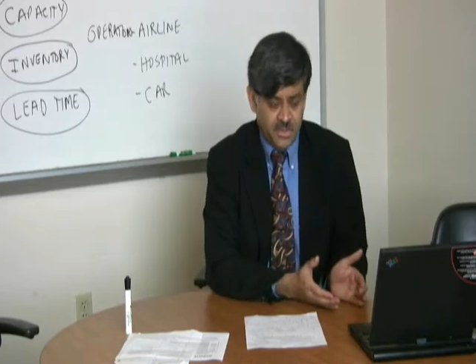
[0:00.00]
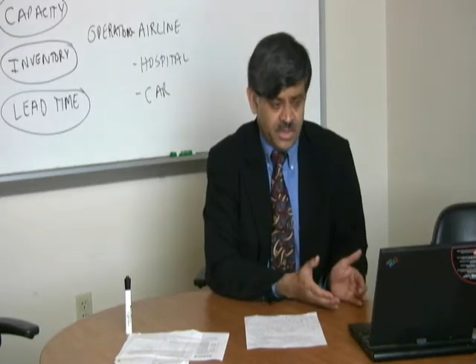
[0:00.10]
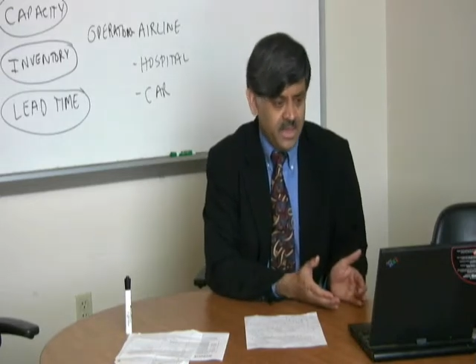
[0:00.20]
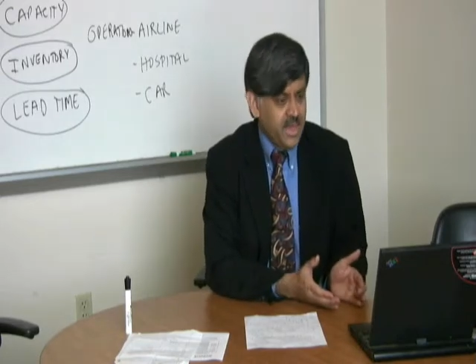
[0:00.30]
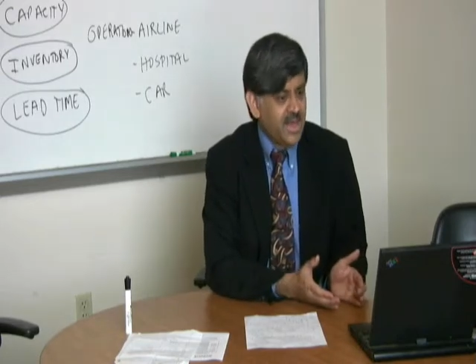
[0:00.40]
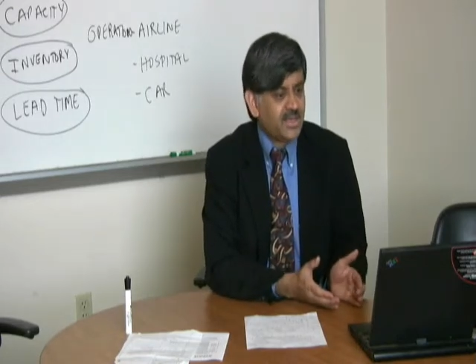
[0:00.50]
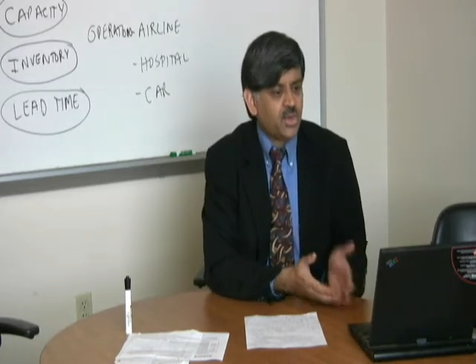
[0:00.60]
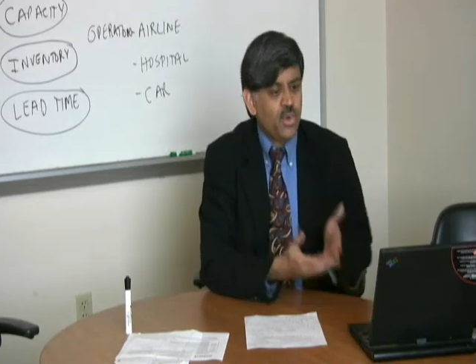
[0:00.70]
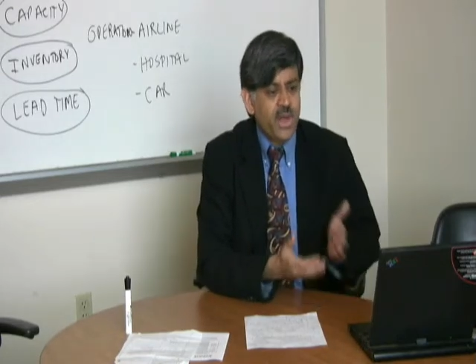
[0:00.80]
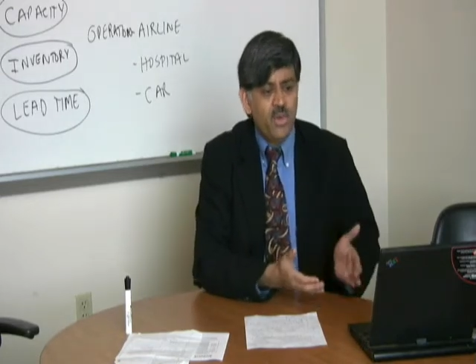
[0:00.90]
Okay?
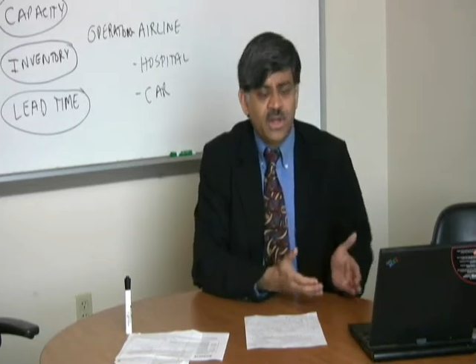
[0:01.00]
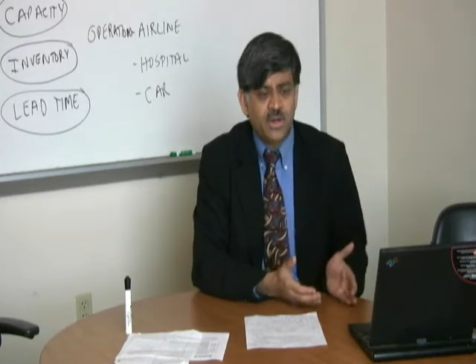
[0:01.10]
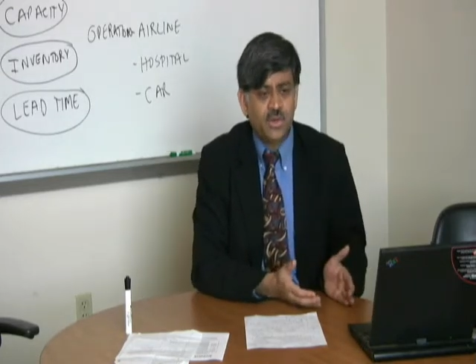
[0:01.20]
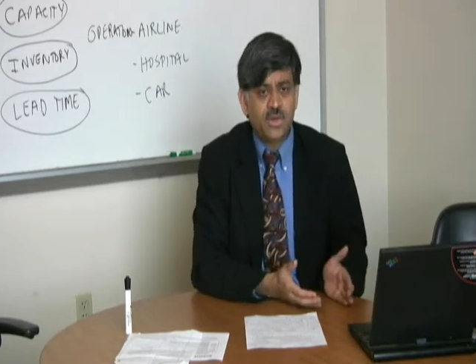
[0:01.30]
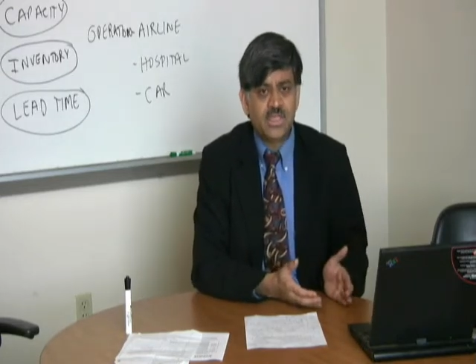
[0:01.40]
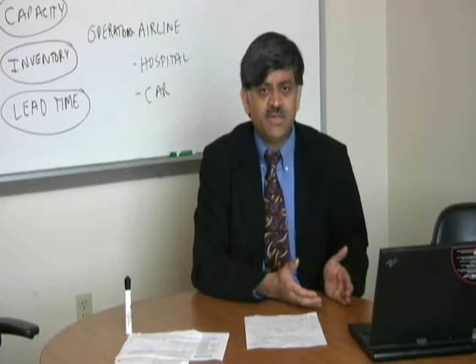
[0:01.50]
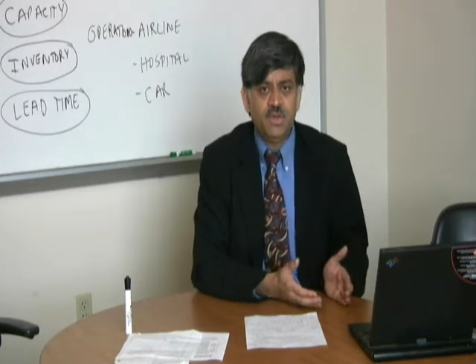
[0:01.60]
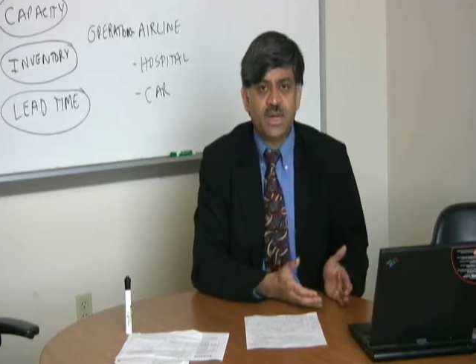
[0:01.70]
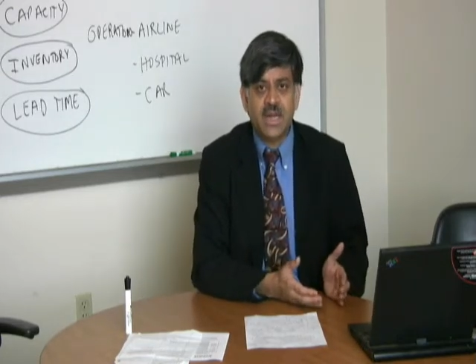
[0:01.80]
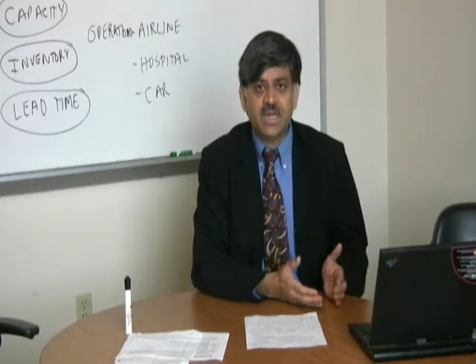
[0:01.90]
So what I want to do is give
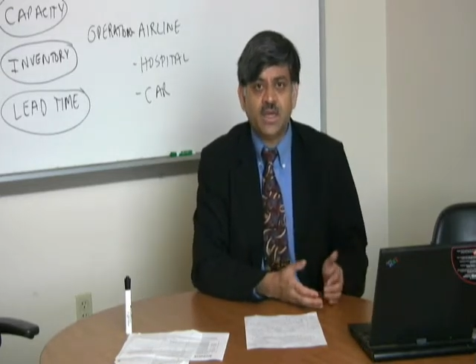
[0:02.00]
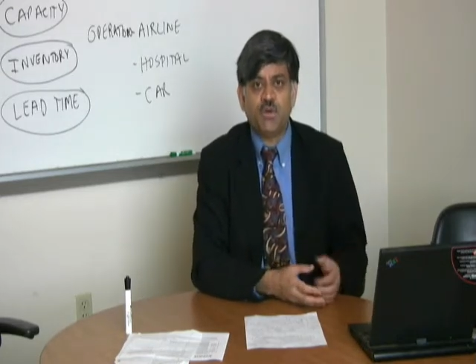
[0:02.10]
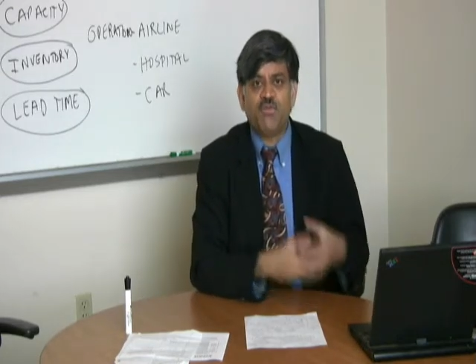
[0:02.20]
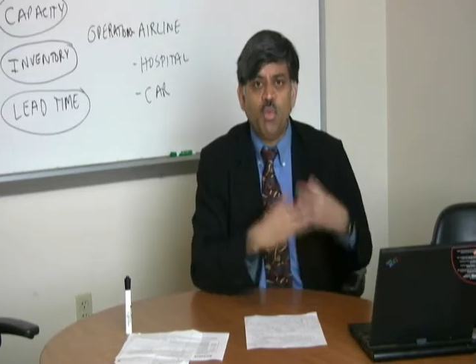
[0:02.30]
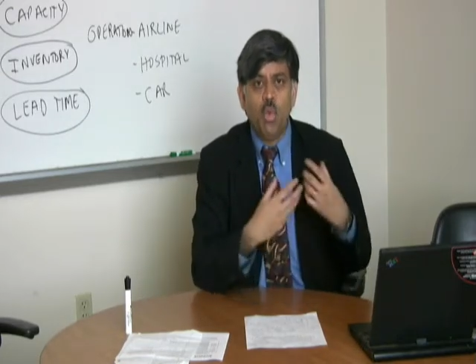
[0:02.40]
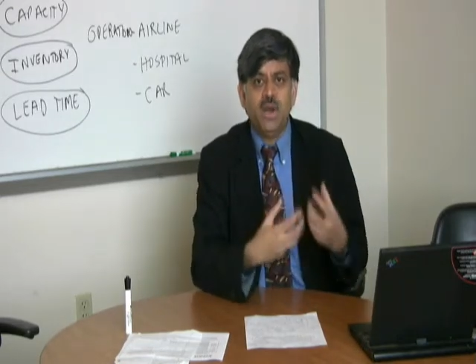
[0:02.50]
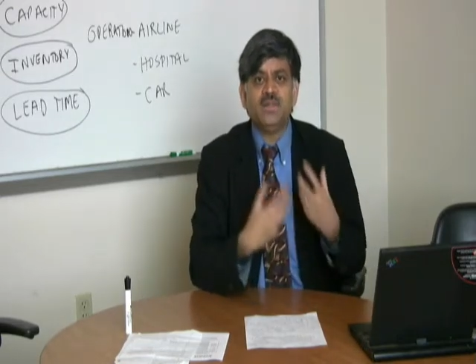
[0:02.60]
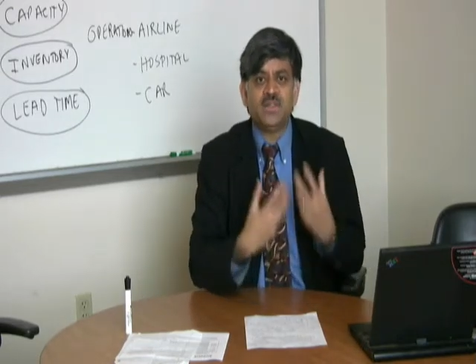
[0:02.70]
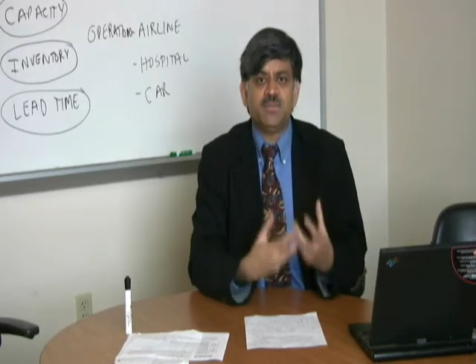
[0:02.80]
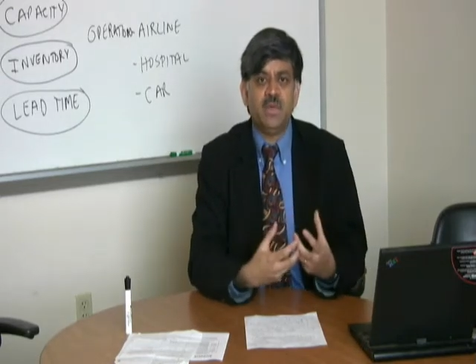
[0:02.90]
you an idea of what
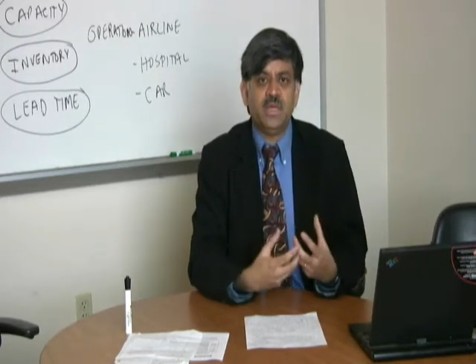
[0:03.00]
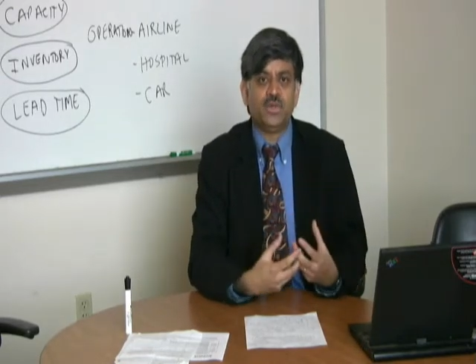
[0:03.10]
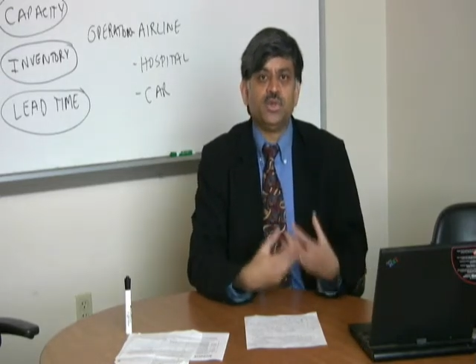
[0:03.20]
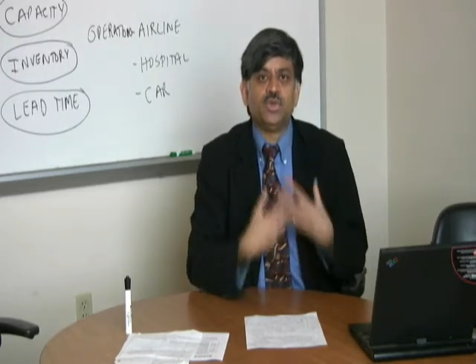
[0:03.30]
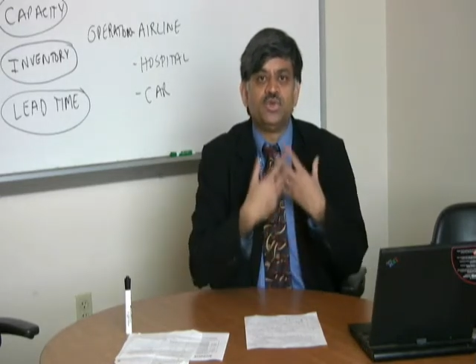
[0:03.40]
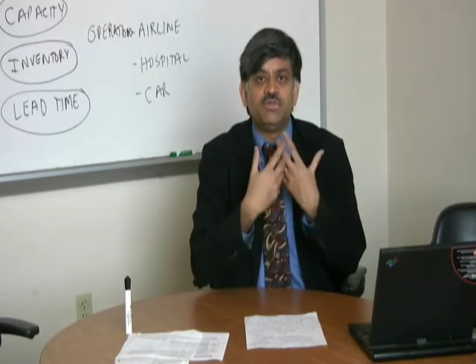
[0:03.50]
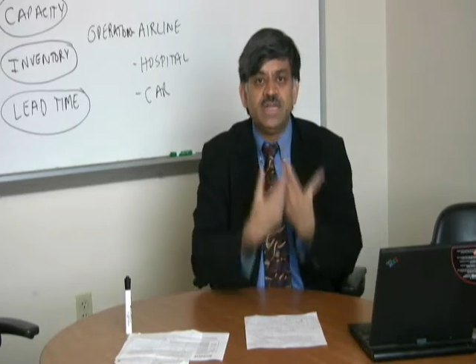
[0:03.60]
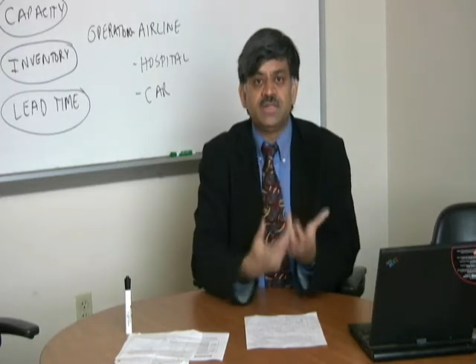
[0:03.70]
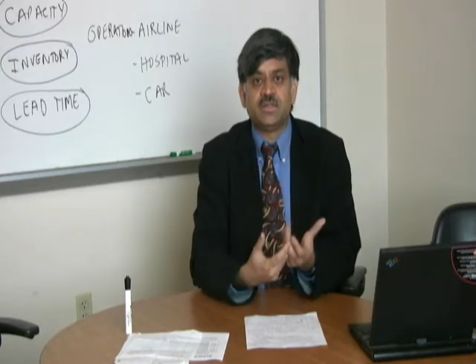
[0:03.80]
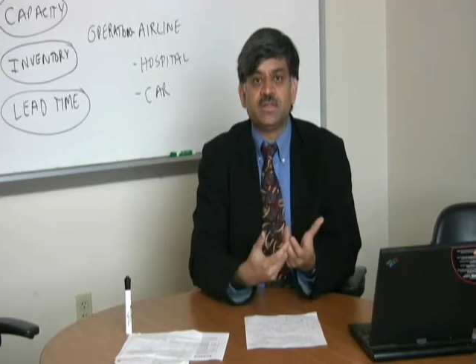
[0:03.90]
does it mean to do
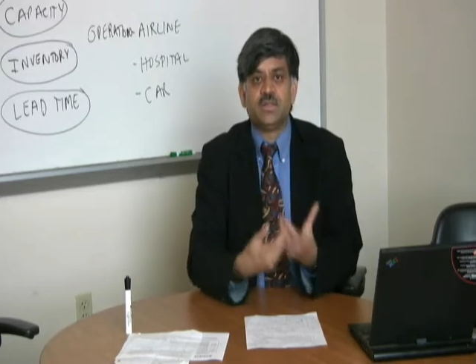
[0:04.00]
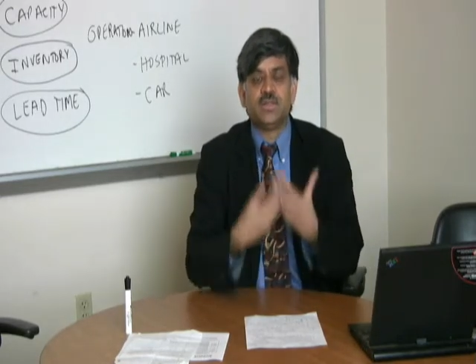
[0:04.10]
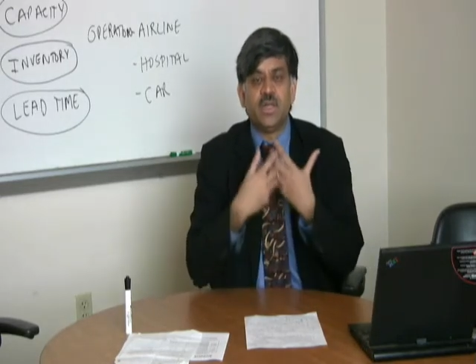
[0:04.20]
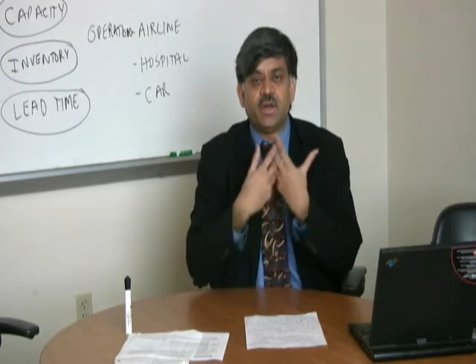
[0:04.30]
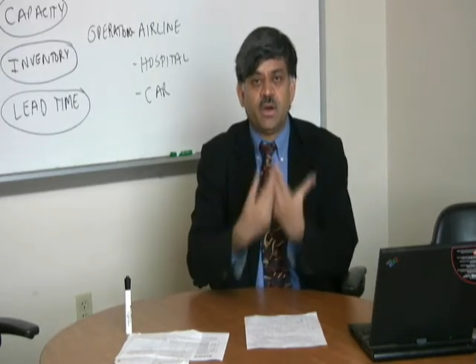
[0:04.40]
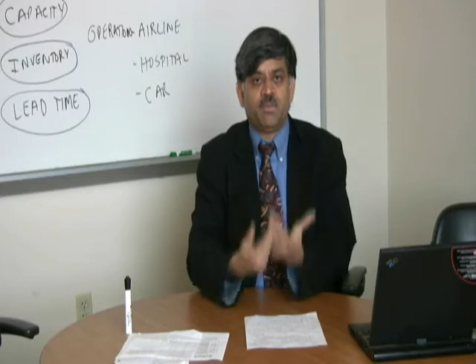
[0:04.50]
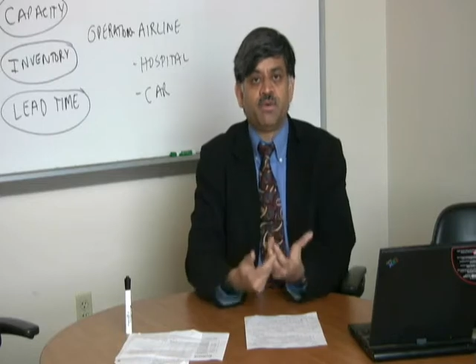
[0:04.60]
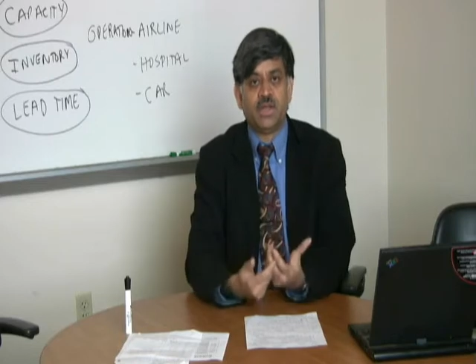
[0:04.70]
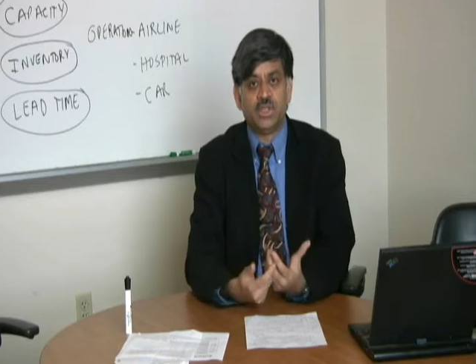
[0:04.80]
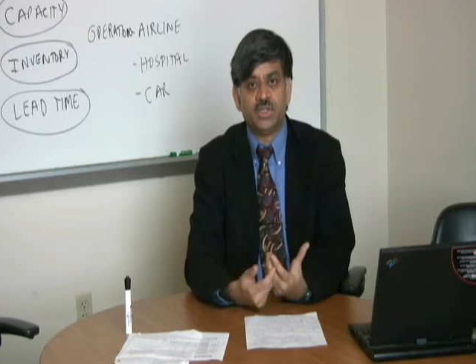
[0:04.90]
research in
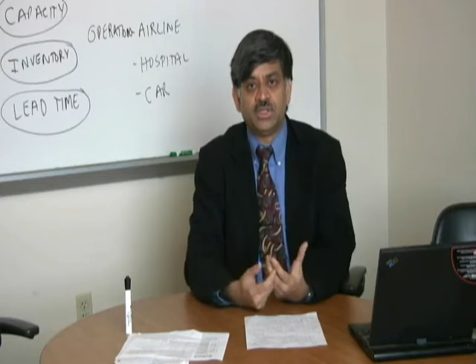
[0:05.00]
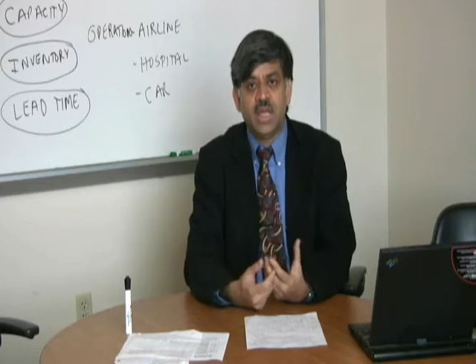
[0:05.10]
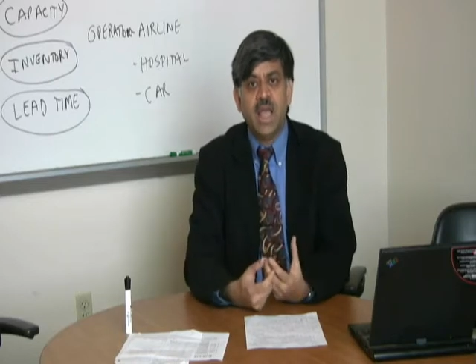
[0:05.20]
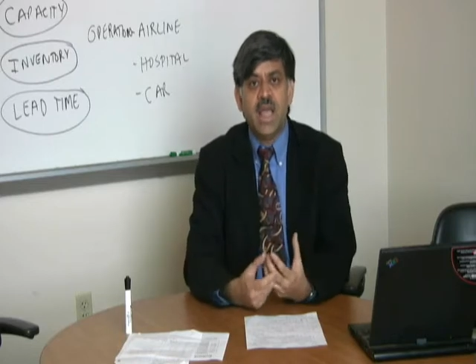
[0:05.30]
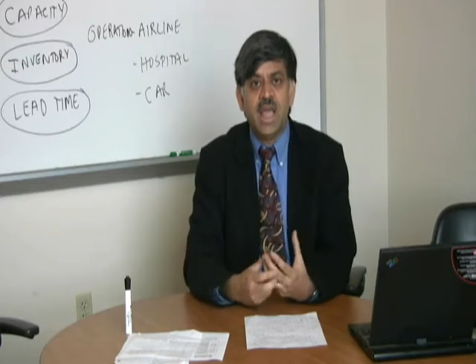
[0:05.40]
operations,